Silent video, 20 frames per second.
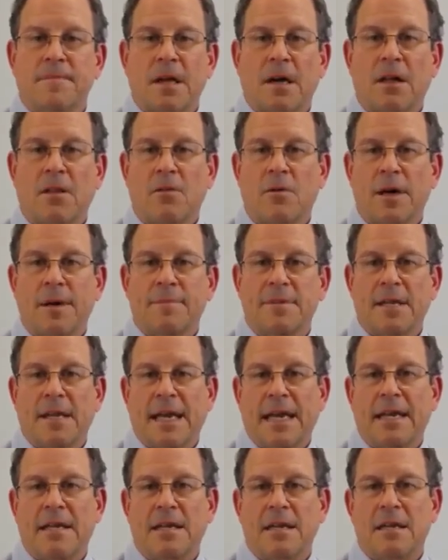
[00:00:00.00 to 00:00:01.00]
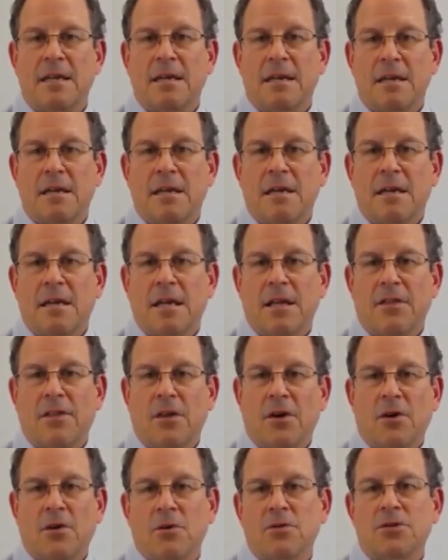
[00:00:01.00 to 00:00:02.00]
all the way up to 90. And
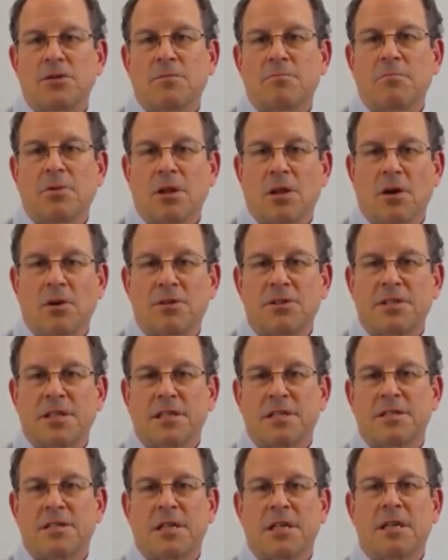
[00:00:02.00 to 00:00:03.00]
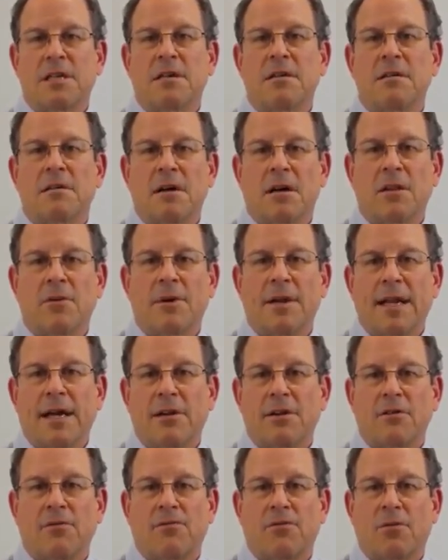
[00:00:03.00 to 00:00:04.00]
those below 60, all the way
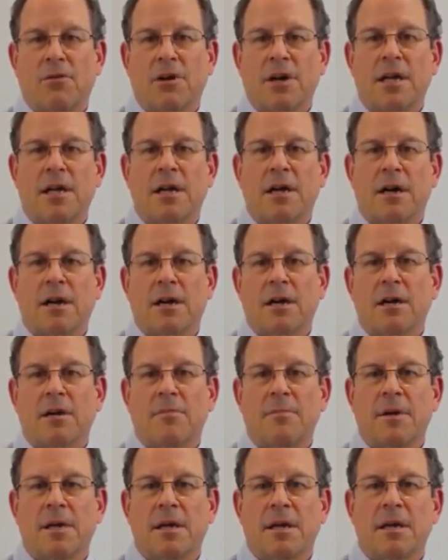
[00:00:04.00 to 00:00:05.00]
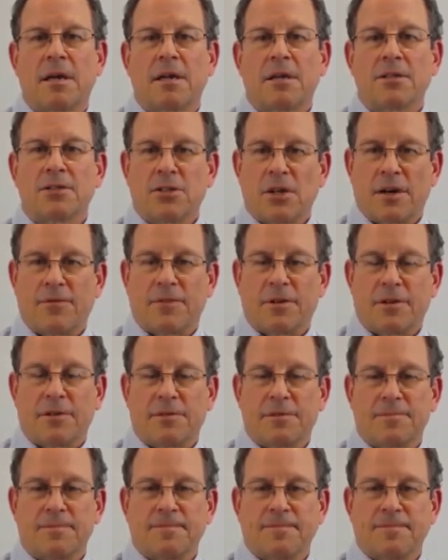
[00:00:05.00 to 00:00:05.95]
down to 40, are going to be softer.